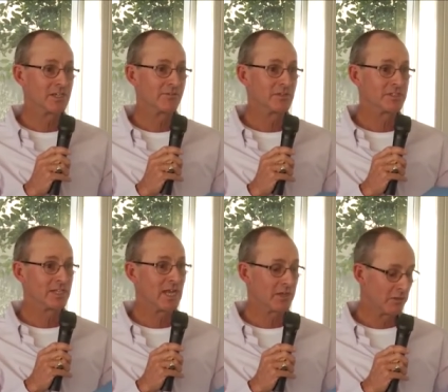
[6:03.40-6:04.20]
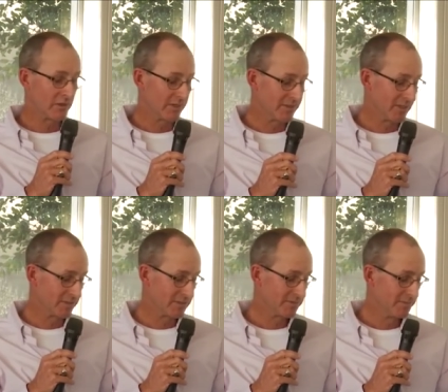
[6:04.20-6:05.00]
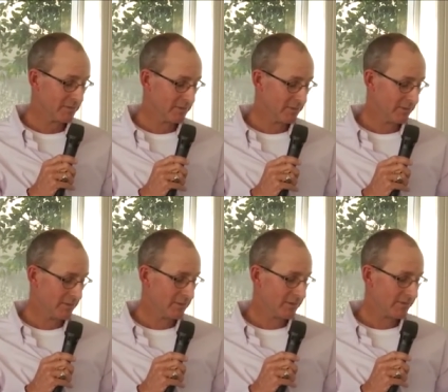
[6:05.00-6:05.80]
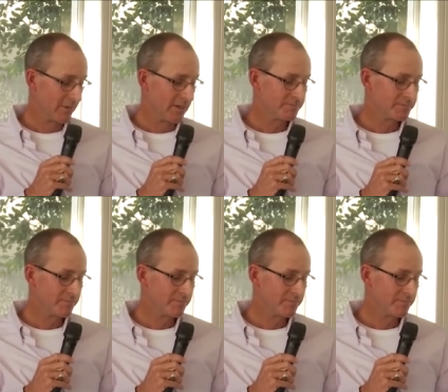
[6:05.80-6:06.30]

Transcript: difference in how you look at things. Right?